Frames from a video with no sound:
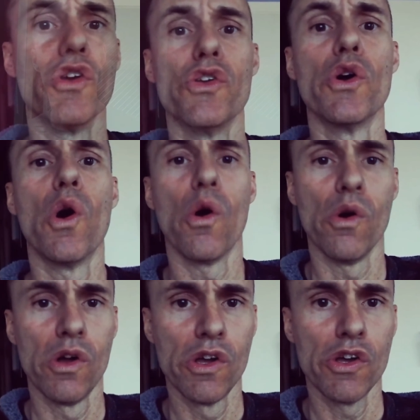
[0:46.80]
Hey
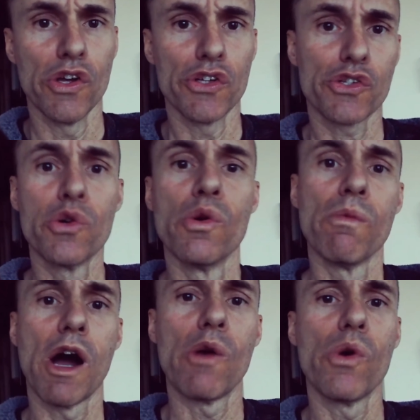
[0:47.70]
yo, it's
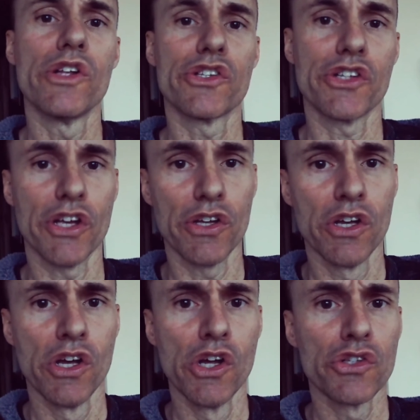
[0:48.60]
Who Am I Wednesday.
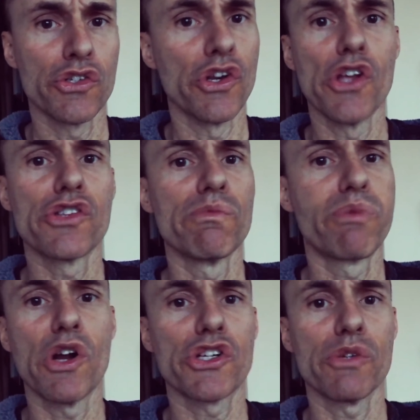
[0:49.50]
Today's
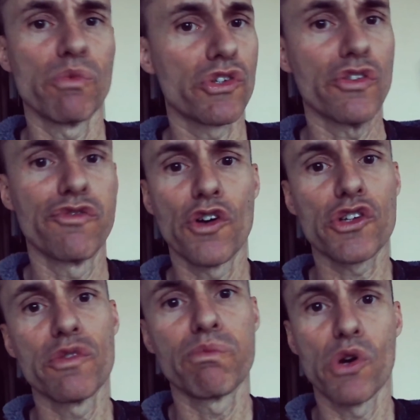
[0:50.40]
impression was the
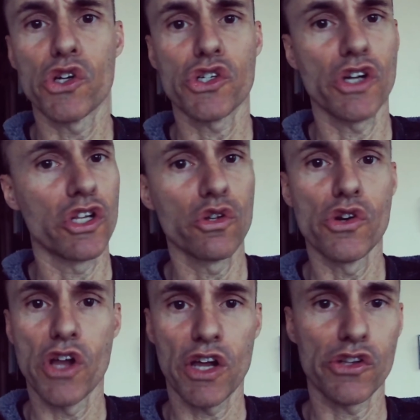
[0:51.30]
first impression I
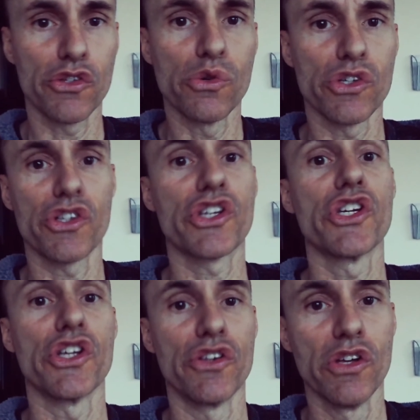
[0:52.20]
learned how to do as a
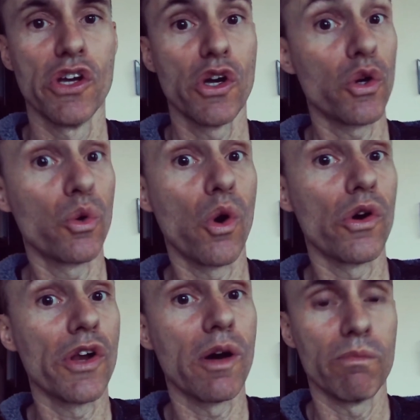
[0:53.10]
kid
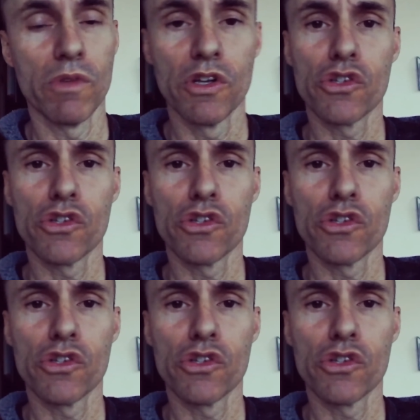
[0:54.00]
growing up.